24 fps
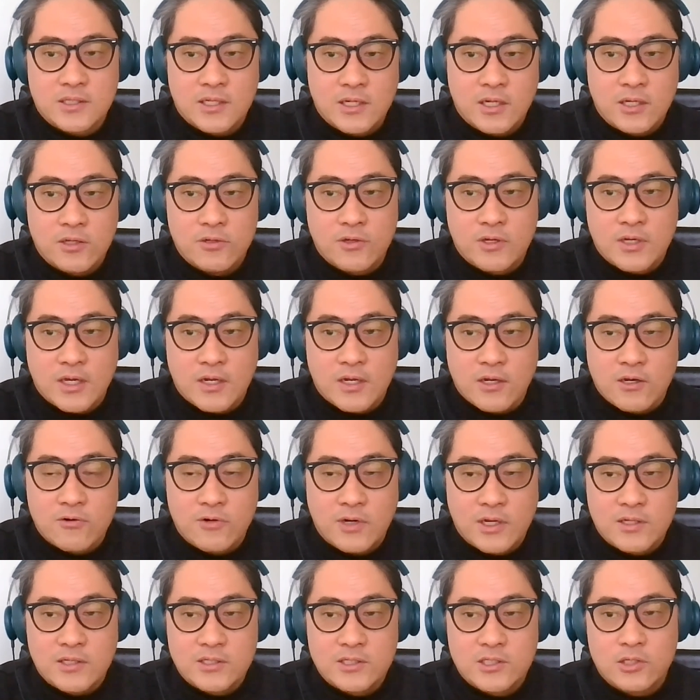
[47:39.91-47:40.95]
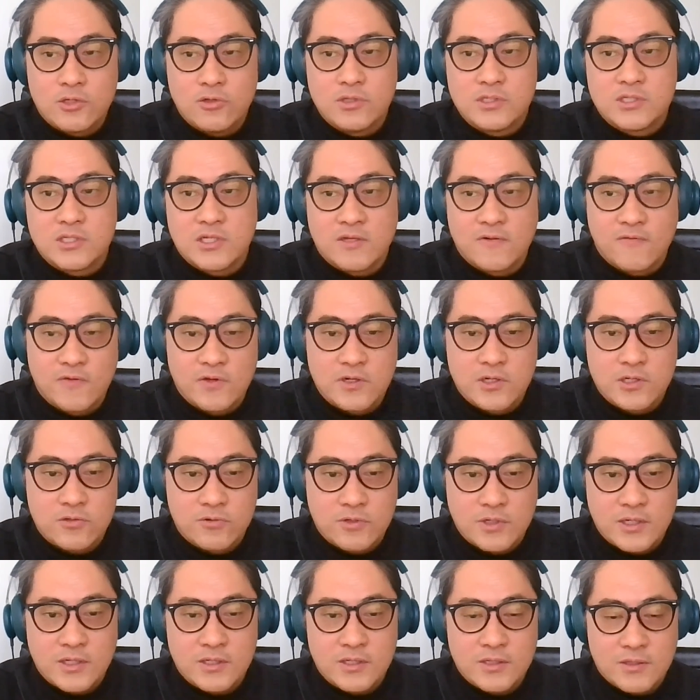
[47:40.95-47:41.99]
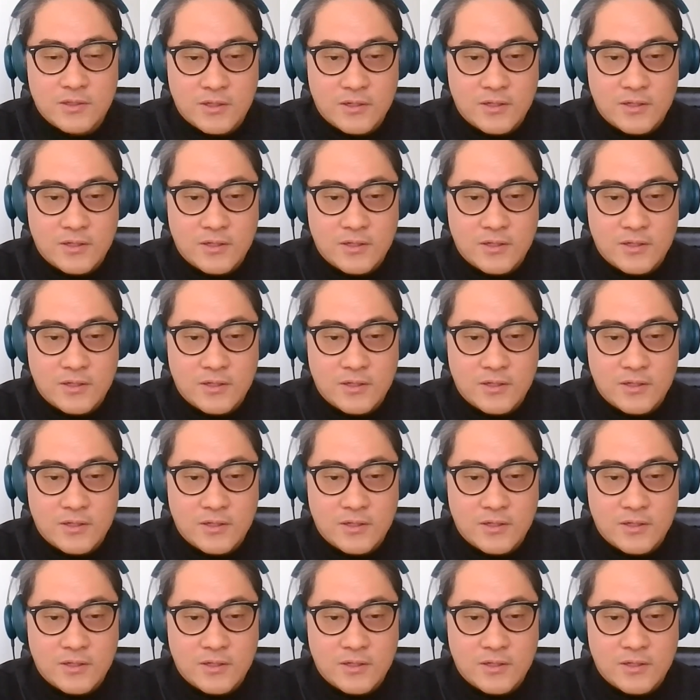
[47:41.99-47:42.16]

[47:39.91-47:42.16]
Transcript: and then you kind of create this huge inventory,